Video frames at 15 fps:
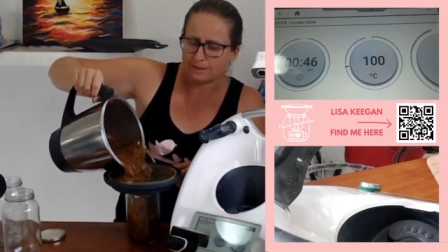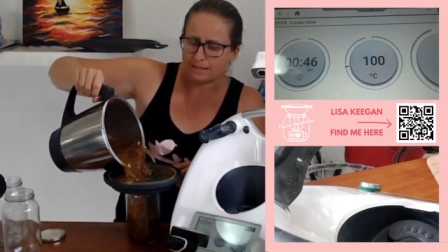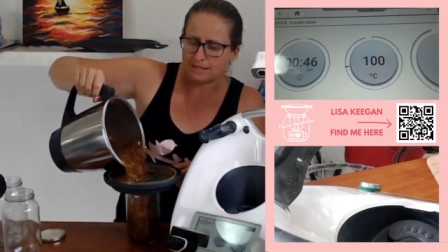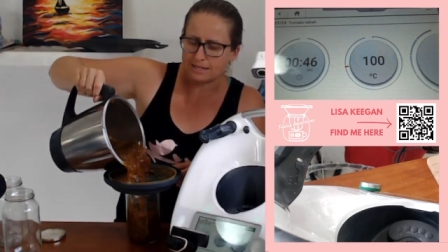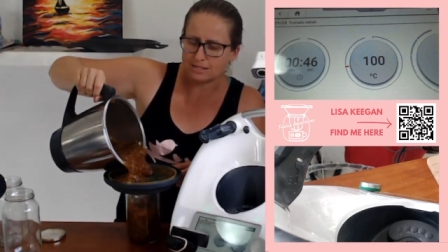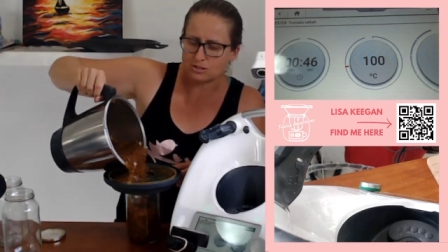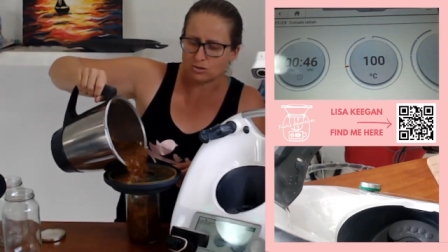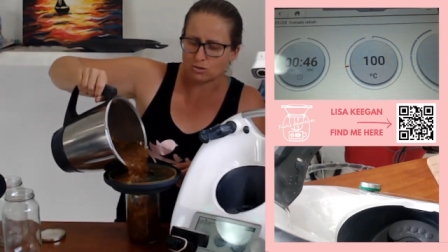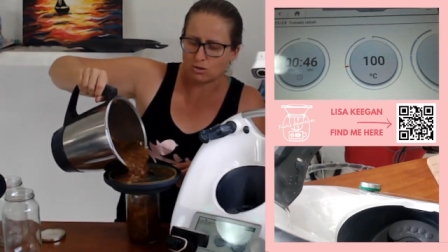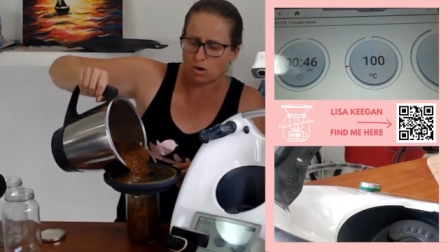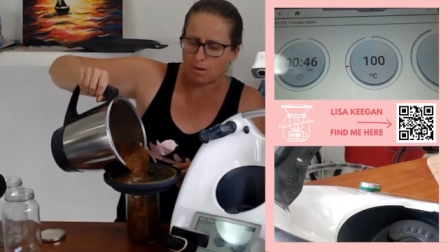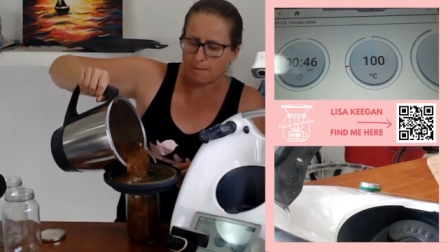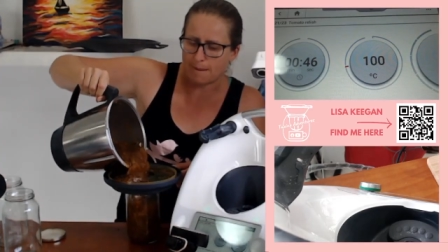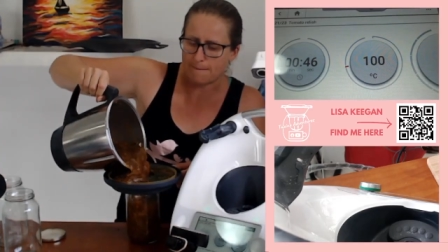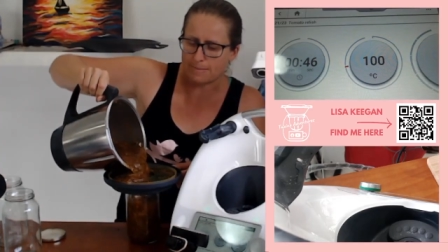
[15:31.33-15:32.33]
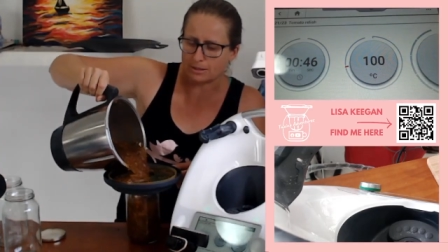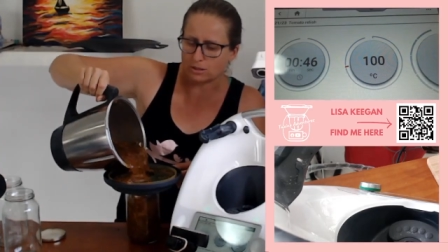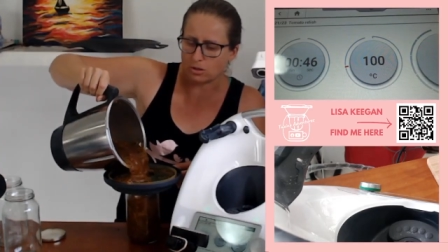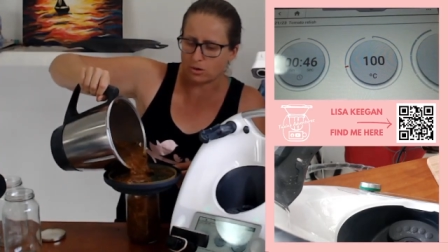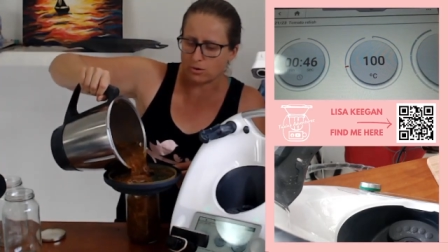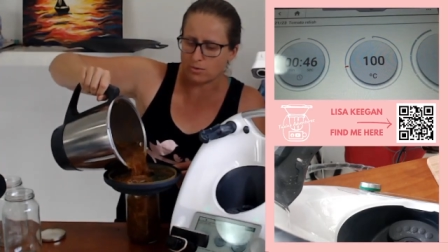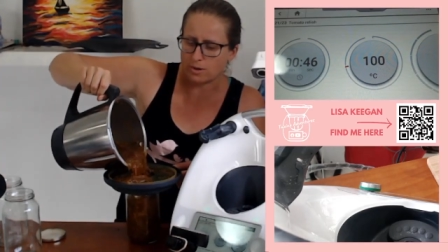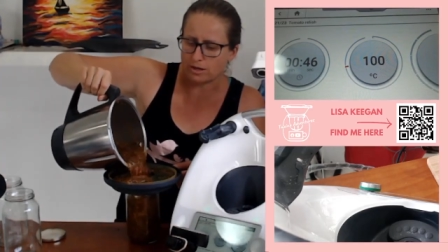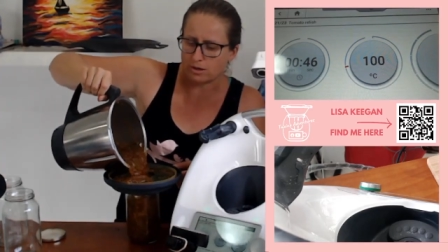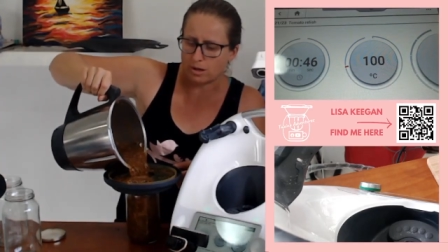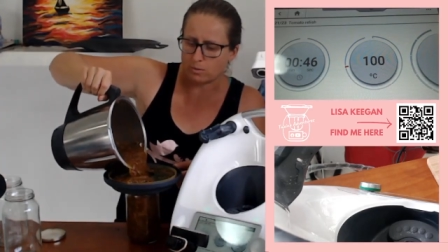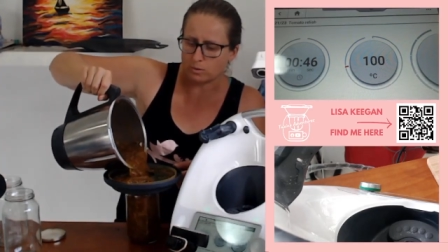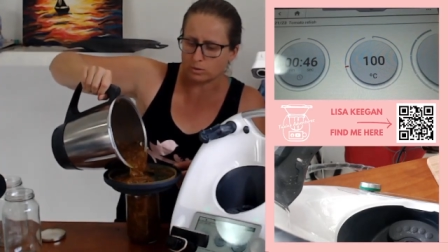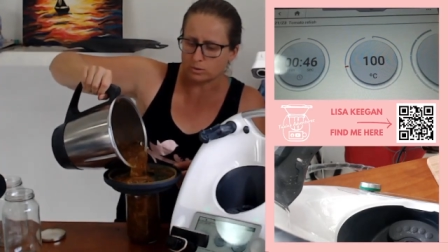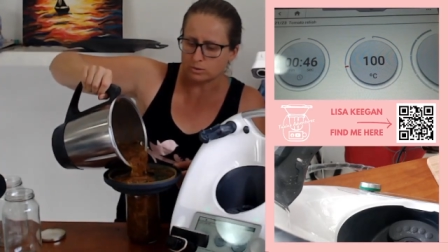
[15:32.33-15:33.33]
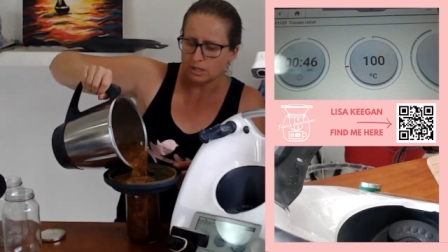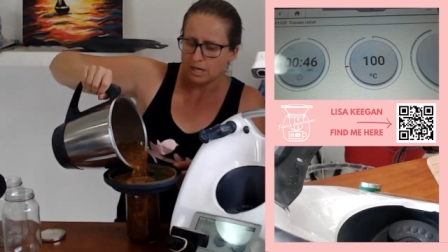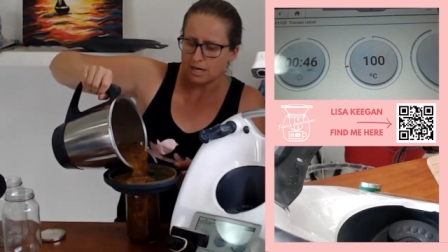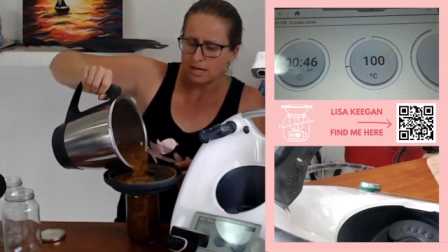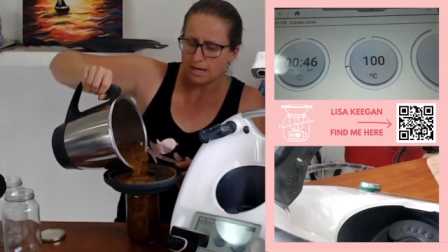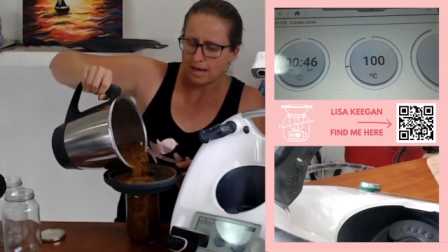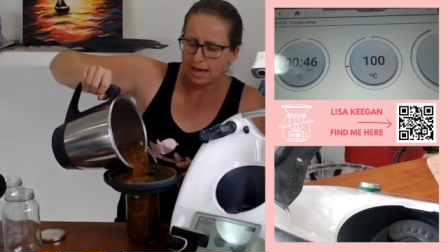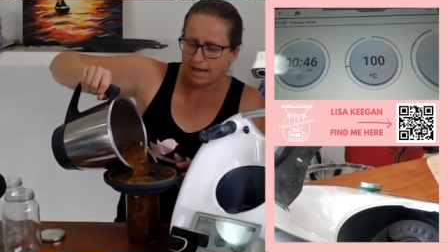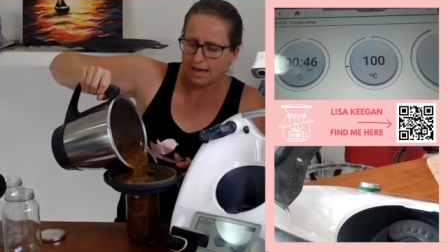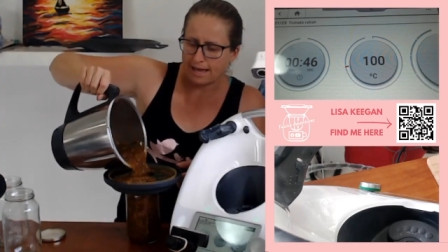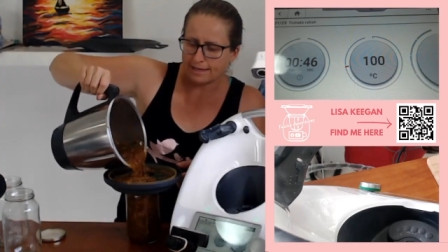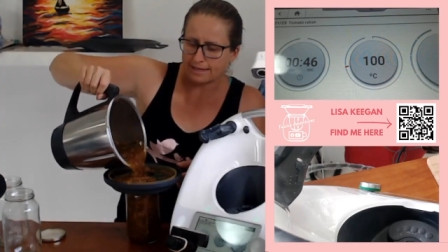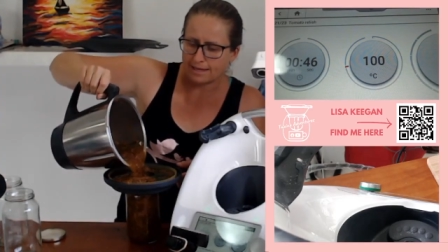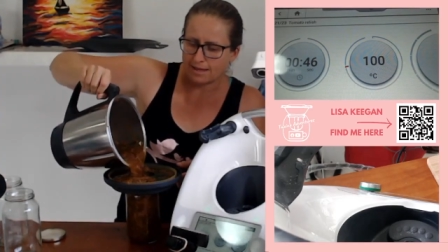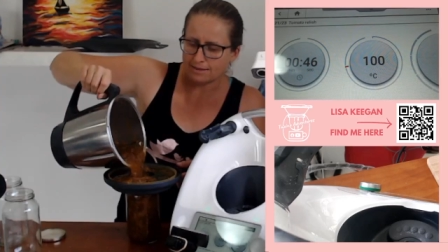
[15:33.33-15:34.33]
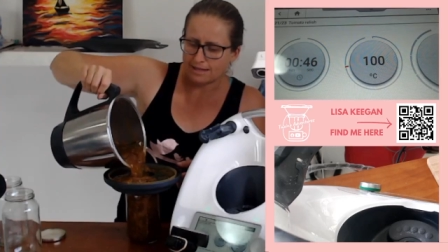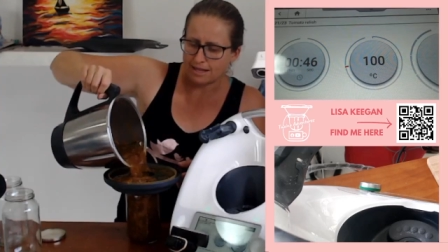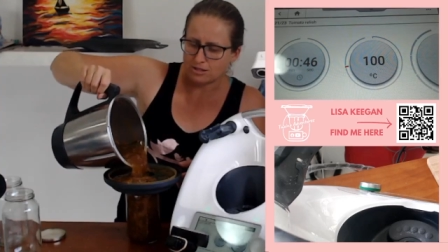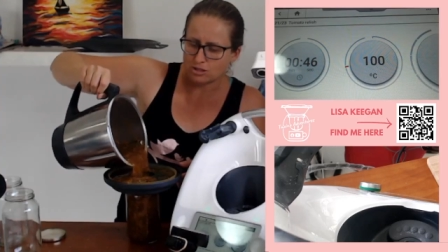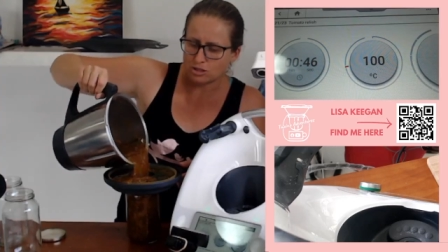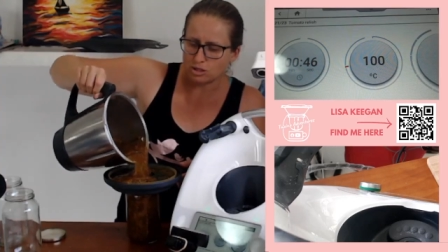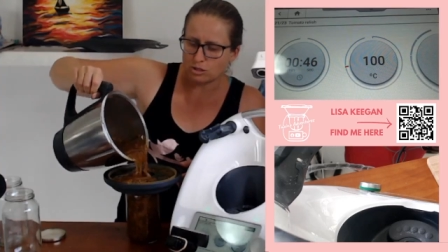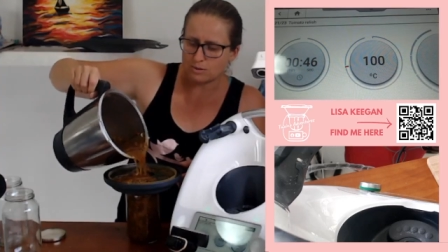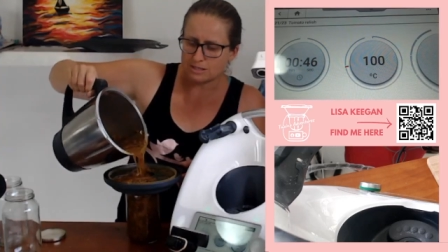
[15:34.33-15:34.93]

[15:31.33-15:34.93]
please do comment below and I will get that to you.